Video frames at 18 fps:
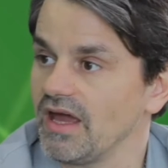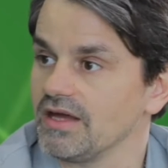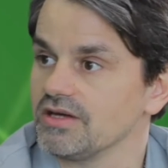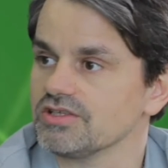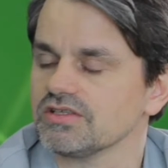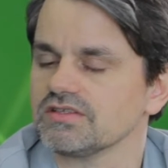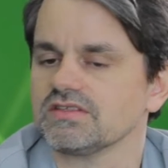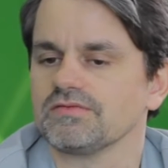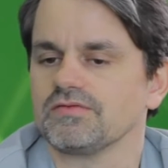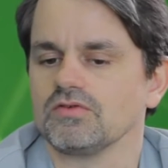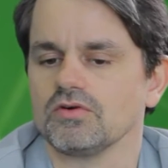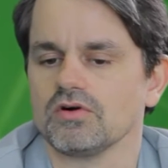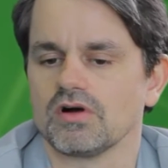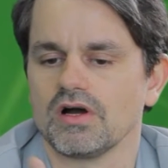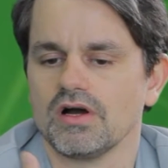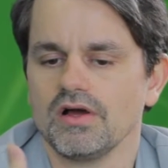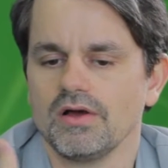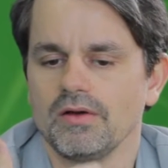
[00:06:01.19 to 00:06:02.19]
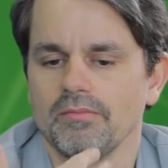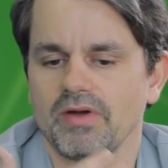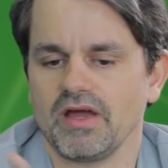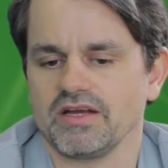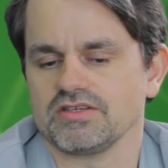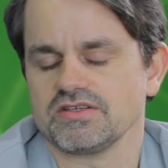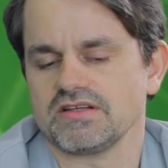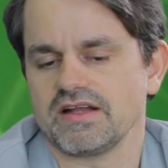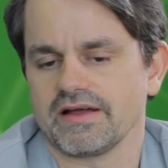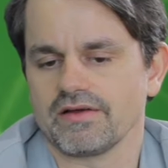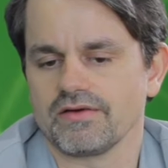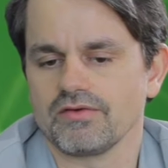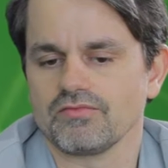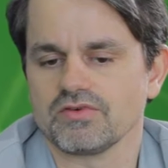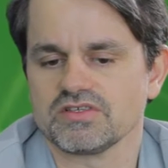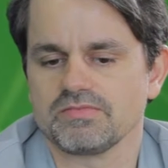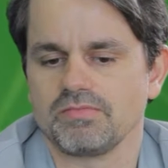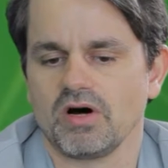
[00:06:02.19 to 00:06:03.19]
pages, if your page is like
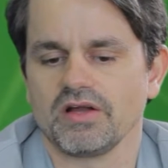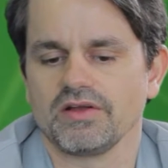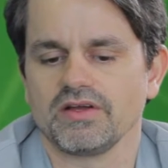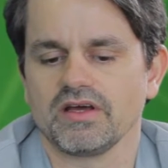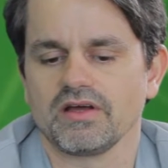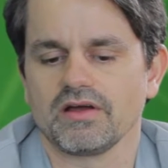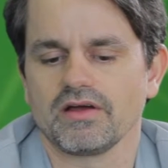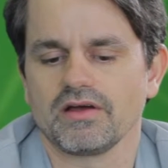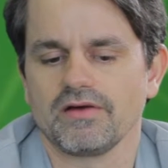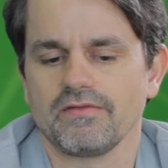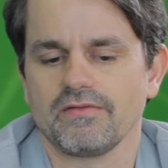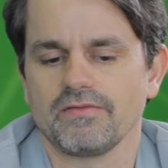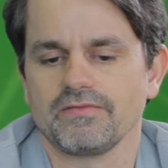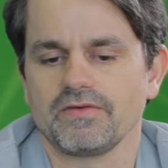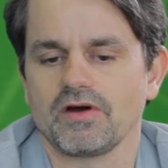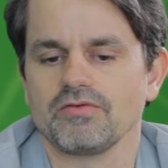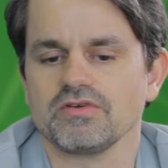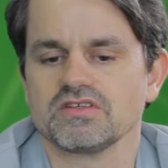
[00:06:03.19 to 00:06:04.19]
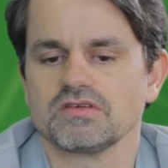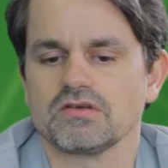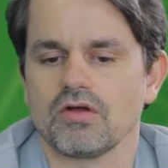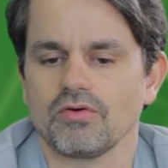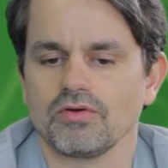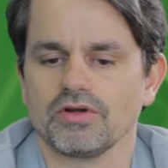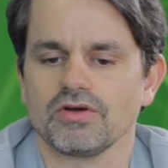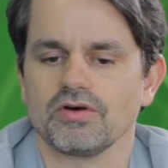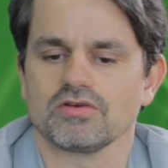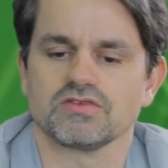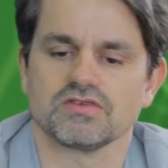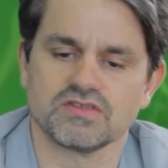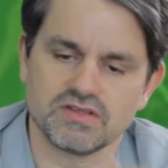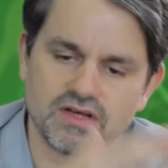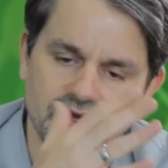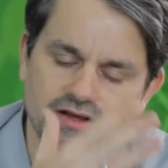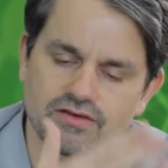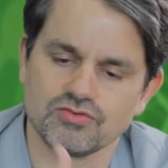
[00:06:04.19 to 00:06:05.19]
responding very slowly, you also
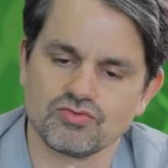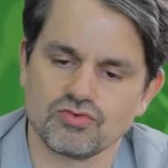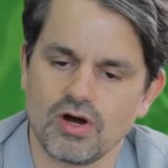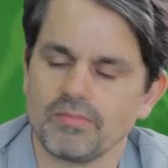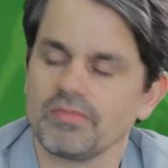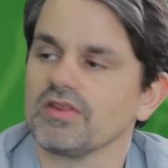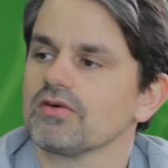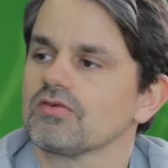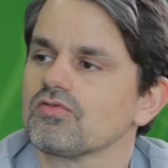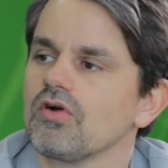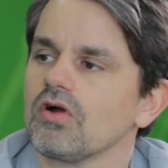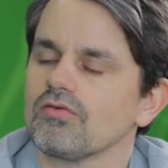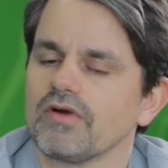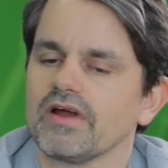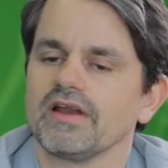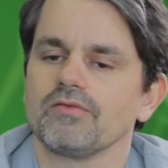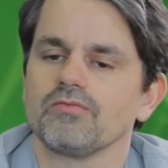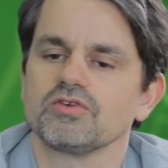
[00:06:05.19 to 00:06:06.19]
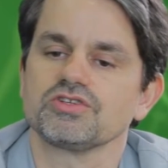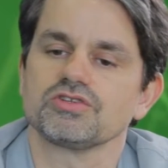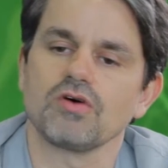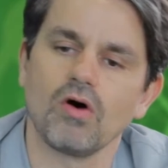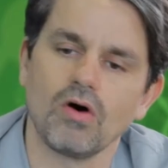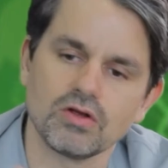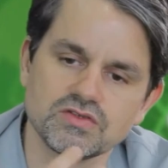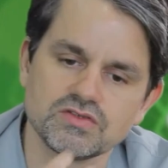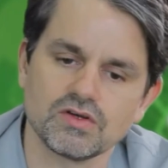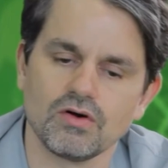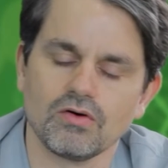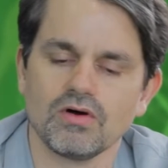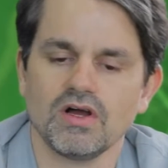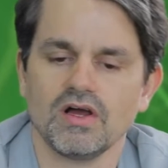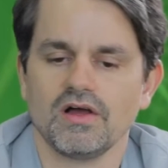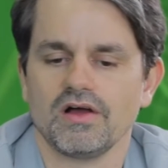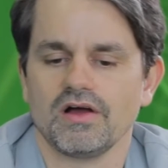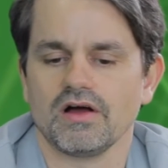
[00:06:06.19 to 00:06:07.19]
see like a drop in the crawl rating, which is
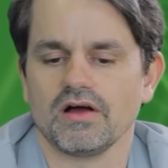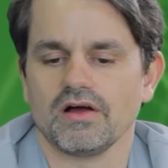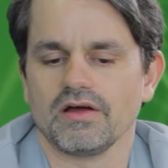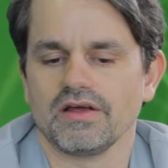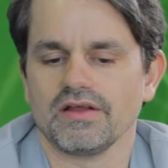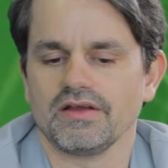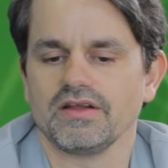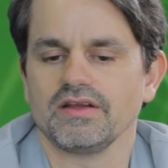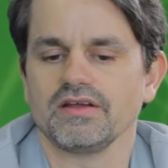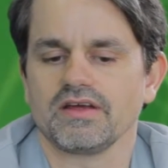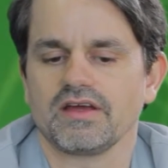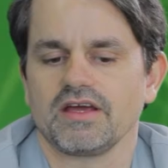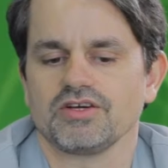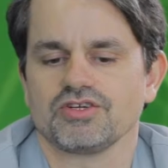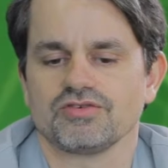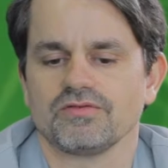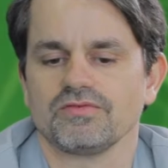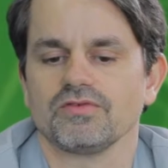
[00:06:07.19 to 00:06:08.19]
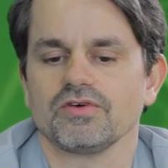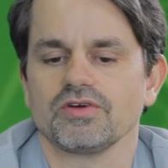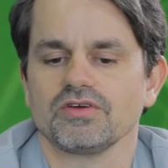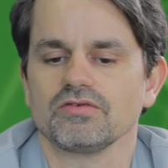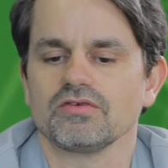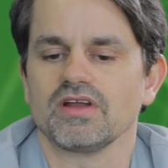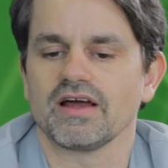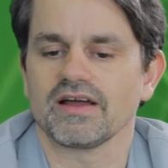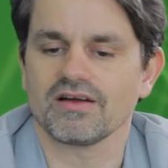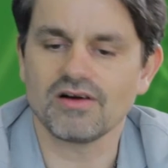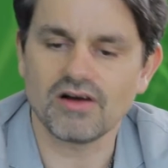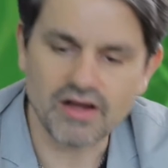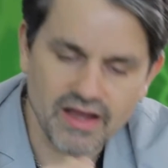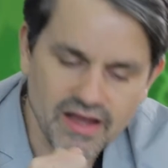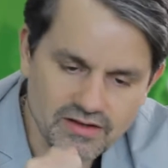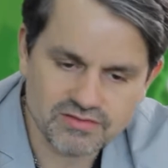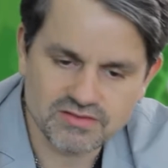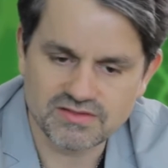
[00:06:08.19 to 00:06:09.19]
also an indication for you, like,
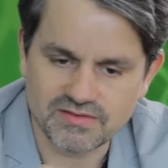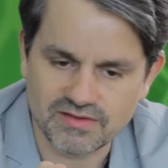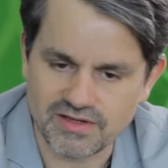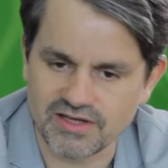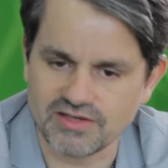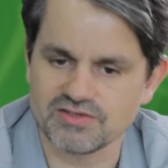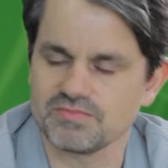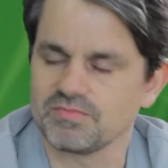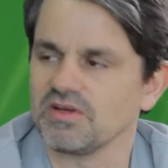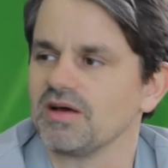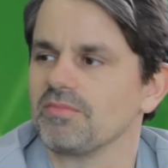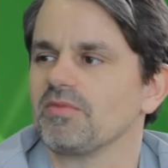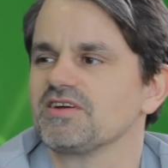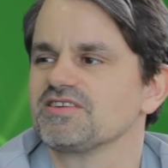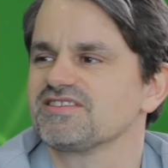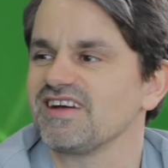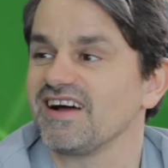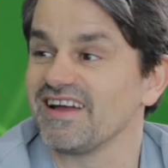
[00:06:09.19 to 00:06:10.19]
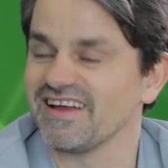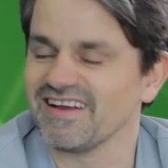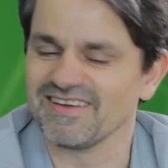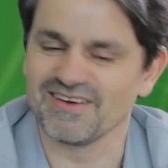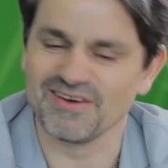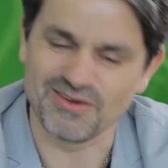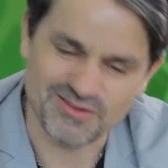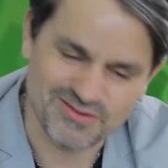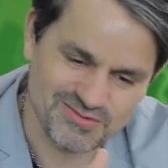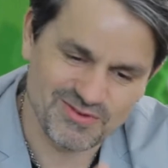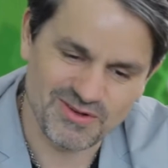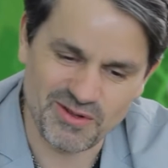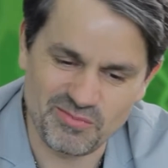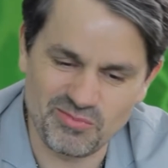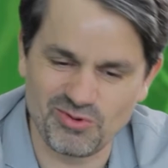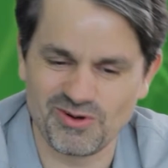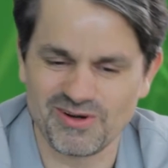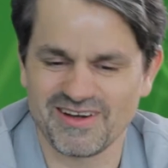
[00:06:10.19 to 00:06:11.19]
okay, I've got to speed up my site, you know, it's
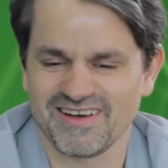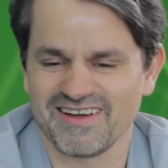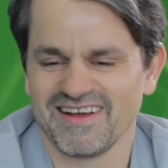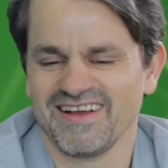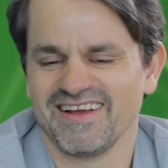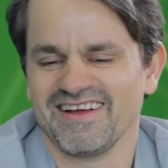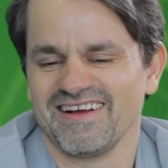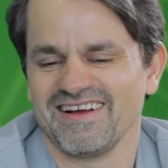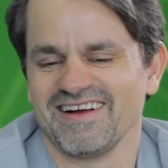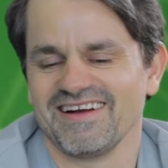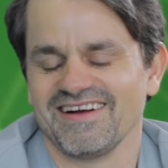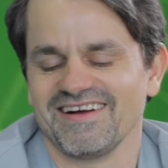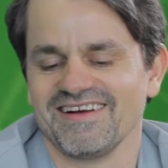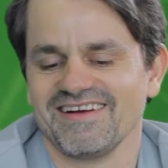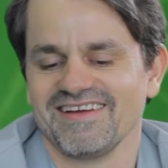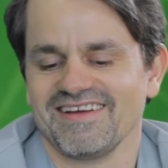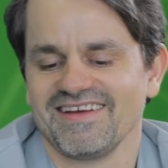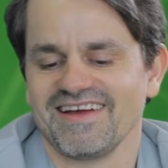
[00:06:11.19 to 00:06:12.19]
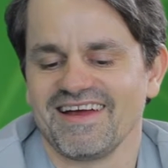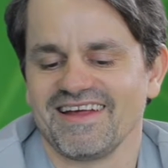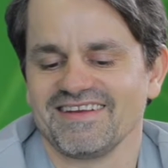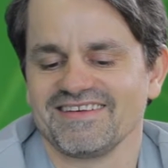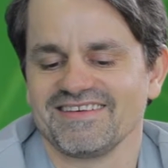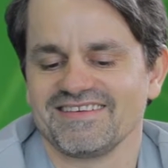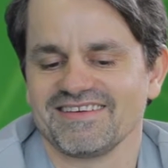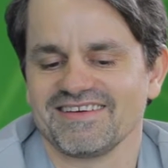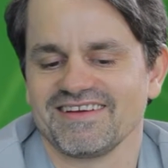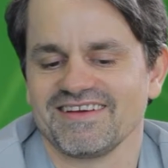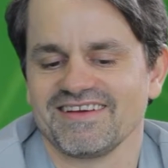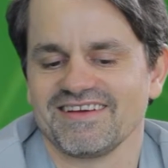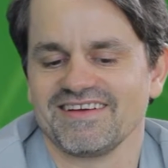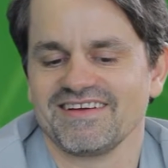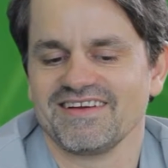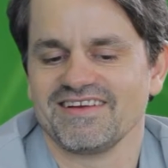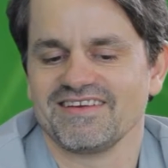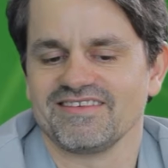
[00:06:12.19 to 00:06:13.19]
really important.
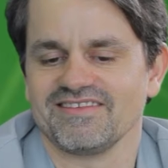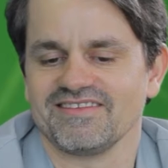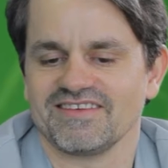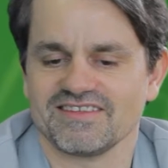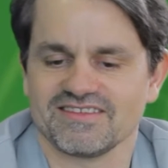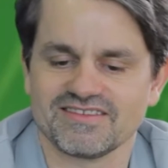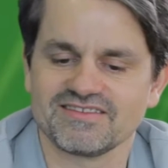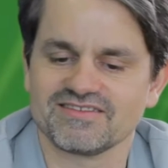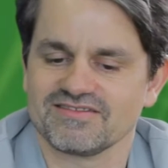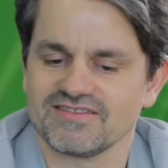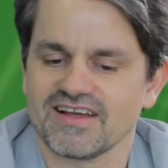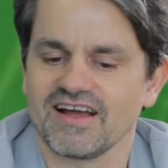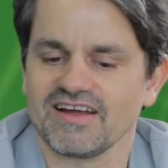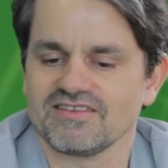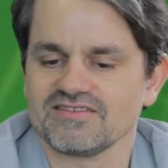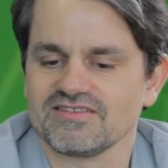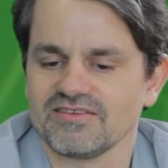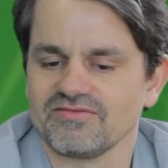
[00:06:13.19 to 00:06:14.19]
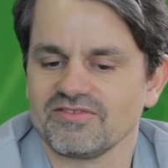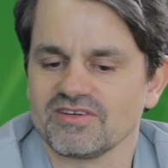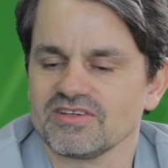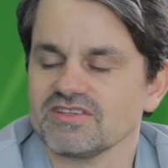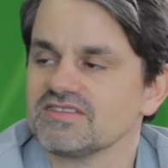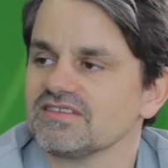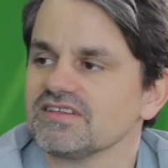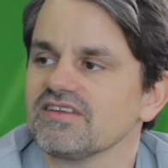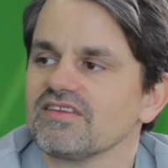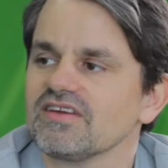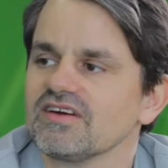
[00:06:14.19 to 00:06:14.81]
This is the kind of stuff you can see